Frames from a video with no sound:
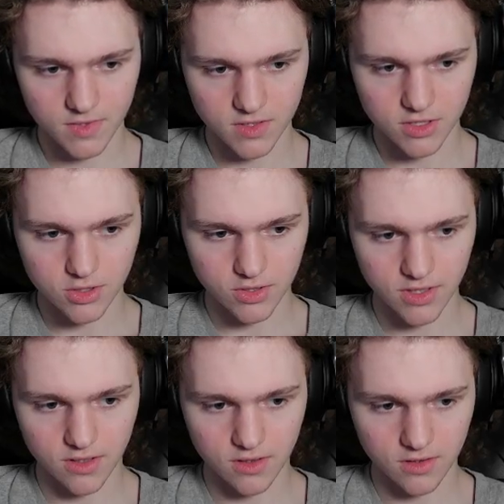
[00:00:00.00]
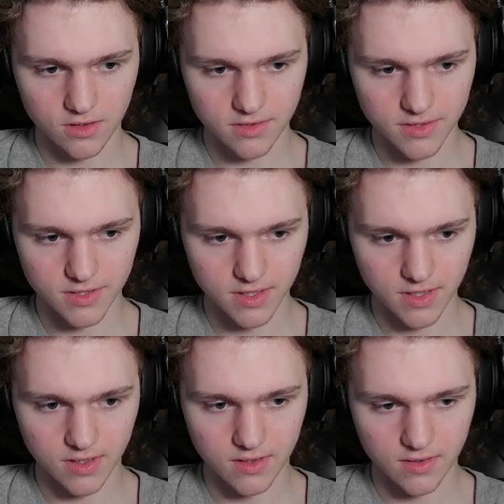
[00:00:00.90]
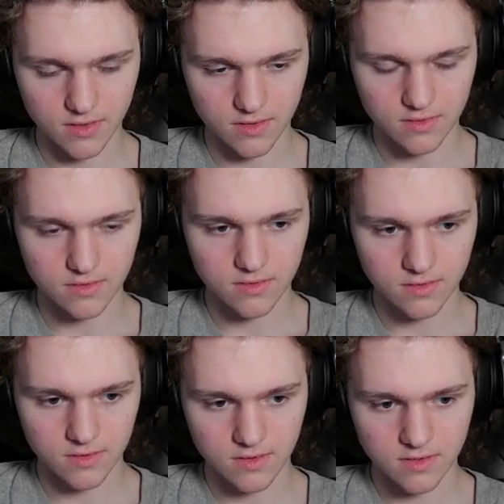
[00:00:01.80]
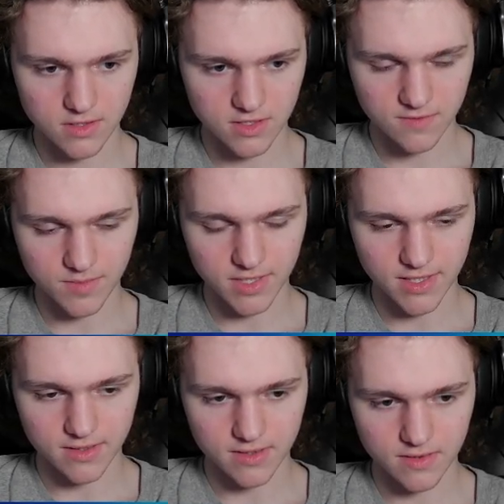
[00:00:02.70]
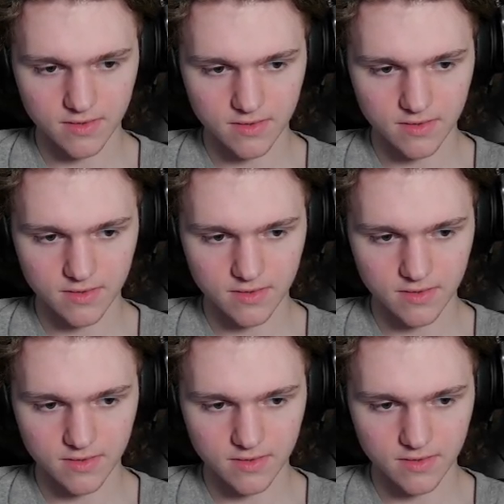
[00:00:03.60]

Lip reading: string args in split.